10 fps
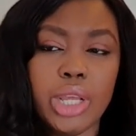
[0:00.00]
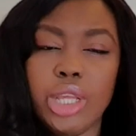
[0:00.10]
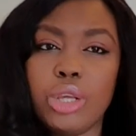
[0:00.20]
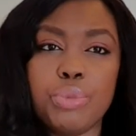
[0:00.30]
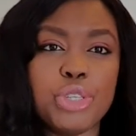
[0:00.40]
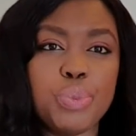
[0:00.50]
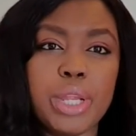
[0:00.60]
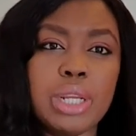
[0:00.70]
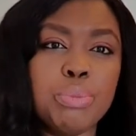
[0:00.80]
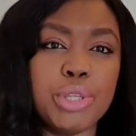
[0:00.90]
You could be
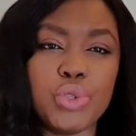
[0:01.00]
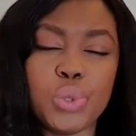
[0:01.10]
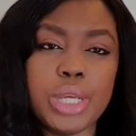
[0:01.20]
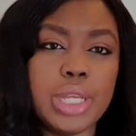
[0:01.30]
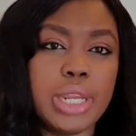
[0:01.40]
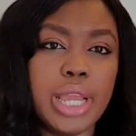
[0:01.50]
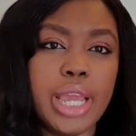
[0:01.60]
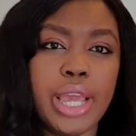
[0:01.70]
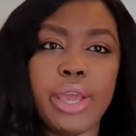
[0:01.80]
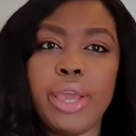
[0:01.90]
spending between
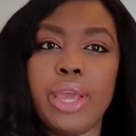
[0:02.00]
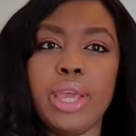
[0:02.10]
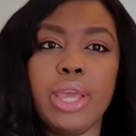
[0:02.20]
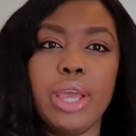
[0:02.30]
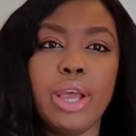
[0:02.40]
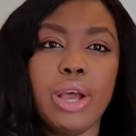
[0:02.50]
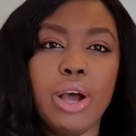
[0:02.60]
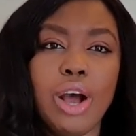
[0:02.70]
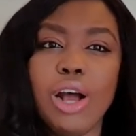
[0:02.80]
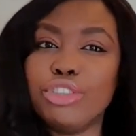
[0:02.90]

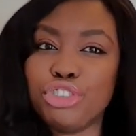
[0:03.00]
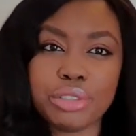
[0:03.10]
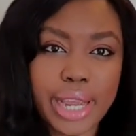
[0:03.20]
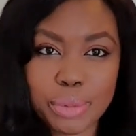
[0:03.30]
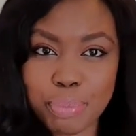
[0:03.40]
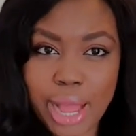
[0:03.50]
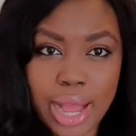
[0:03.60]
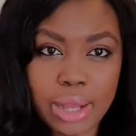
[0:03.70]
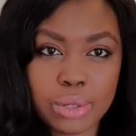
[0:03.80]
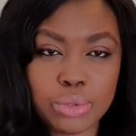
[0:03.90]

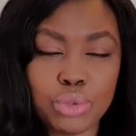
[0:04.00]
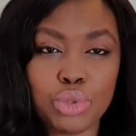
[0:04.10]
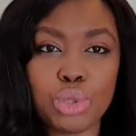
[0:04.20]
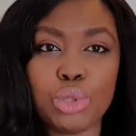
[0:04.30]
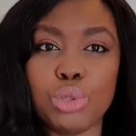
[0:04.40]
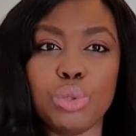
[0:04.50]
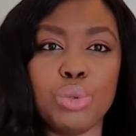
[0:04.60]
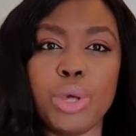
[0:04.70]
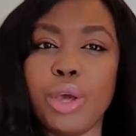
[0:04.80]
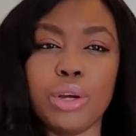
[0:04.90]
£100
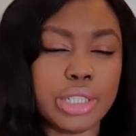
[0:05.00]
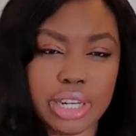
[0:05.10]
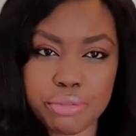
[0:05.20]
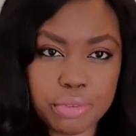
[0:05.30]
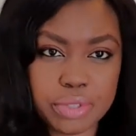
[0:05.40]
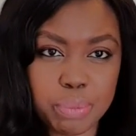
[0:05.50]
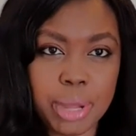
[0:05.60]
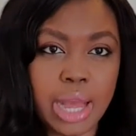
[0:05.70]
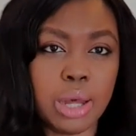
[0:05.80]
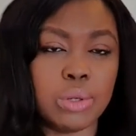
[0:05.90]
to
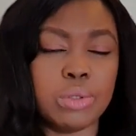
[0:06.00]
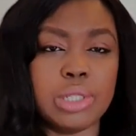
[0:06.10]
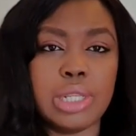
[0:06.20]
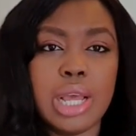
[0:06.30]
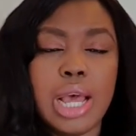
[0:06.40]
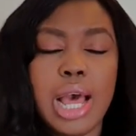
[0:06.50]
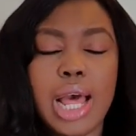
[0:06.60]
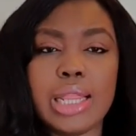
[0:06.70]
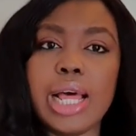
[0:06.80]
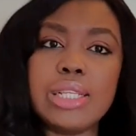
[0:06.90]
£150,
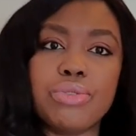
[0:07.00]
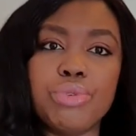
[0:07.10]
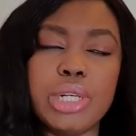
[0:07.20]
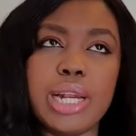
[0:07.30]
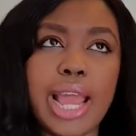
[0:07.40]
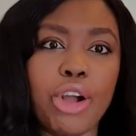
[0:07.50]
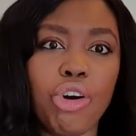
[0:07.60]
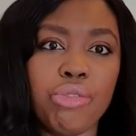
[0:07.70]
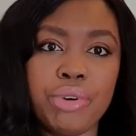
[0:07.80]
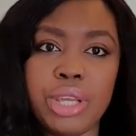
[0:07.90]
and that's really like
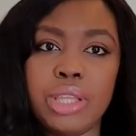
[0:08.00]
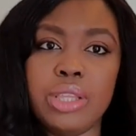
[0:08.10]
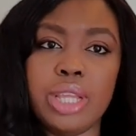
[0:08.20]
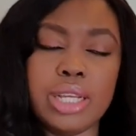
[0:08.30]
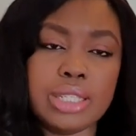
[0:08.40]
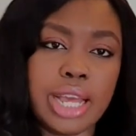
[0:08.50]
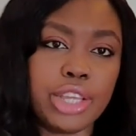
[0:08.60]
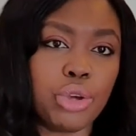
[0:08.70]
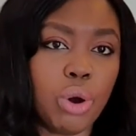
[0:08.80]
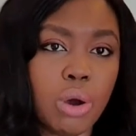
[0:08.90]
covering things
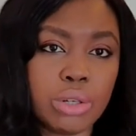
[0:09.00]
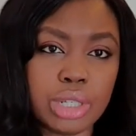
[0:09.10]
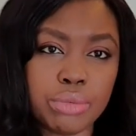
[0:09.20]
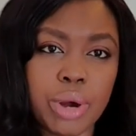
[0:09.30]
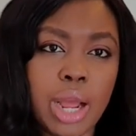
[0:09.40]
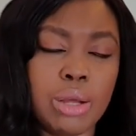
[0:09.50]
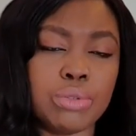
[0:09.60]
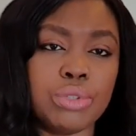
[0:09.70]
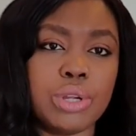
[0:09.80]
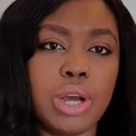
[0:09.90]
like your
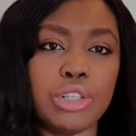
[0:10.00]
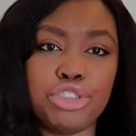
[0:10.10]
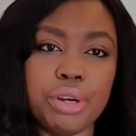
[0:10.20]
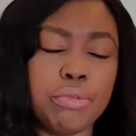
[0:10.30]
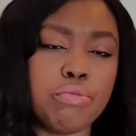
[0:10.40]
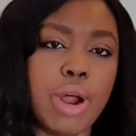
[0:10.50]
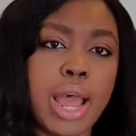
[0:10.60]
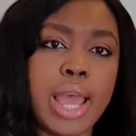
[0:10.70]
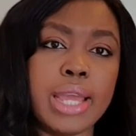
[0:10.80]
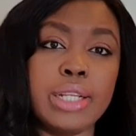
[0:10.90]
underground train
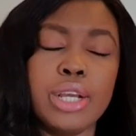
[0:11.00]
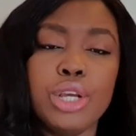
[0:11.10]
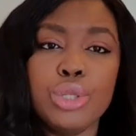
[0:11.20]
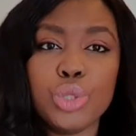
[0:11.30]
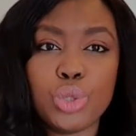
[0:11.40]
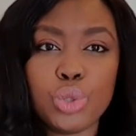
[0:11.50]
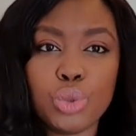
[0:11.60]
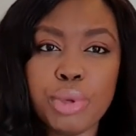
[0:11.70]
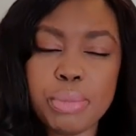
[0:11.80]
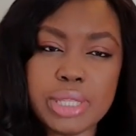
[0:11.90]
ride, to
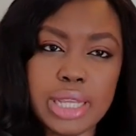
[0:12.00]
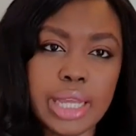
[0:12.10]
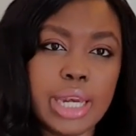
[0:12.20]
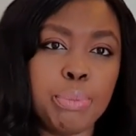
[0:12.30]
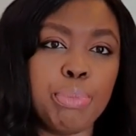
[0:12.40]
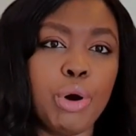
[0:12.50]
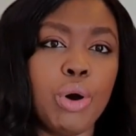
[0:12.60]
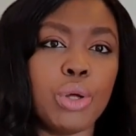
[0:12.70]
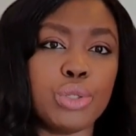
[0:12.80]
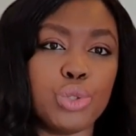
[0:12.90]
maybe taking a
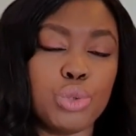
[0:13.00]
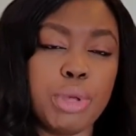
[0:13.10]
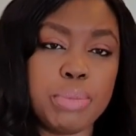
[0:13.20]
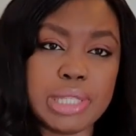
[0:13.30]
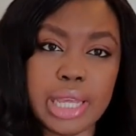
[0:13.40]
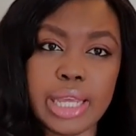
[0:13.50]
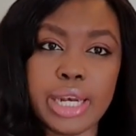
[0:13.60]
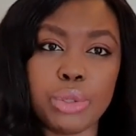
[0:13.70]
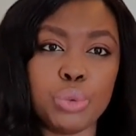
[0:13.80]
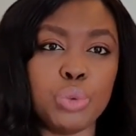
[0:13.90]
bus, to maybe taking
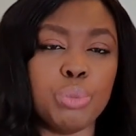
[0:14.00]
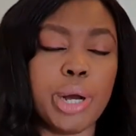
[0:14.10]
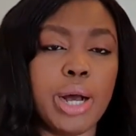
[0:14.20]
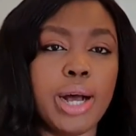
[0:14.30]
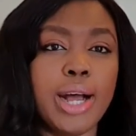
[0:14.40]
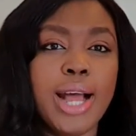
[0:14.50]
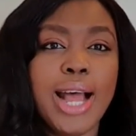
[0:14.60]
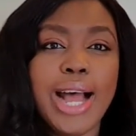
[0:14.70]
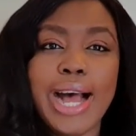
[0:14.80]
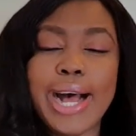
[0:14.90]
an Uber.
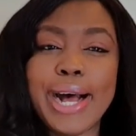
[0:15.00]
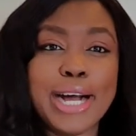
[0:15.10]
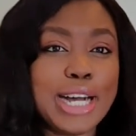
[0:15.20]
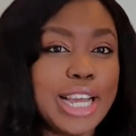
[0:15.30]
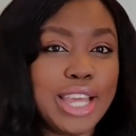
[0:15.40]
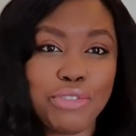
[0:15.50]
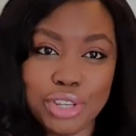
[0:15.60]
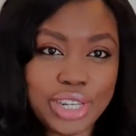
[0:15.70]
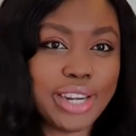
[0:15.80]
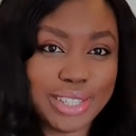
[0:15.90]
If
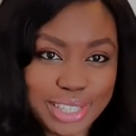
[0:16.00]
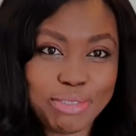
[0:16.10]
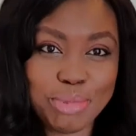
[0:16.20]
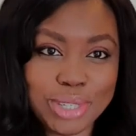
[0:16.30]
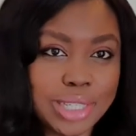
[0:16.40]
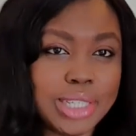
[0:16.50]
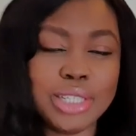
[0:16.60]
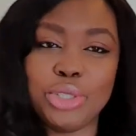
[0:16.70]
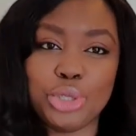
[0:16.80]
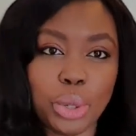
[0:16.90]
you're trying to save
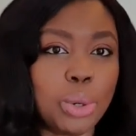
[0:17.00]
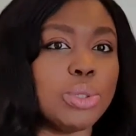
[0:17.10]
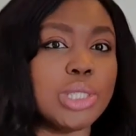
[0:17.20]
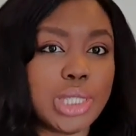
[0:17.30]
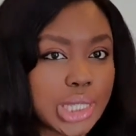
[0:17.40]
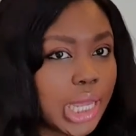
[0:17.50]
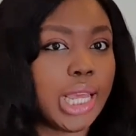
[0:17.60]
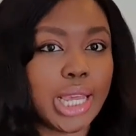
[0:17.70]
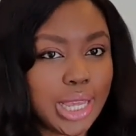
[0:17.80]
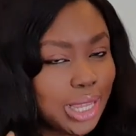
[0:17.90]
money, don't
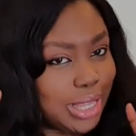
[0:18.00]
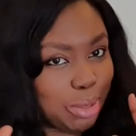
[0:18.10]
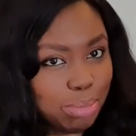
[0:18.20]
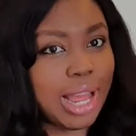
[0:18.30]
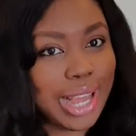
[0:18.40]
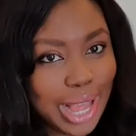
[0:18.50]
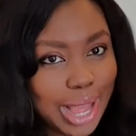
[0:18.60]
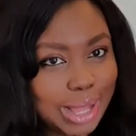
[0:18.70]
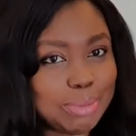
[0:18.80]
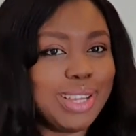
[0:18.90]
take the black
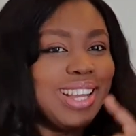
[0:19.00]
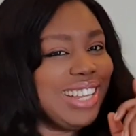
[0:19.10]
card.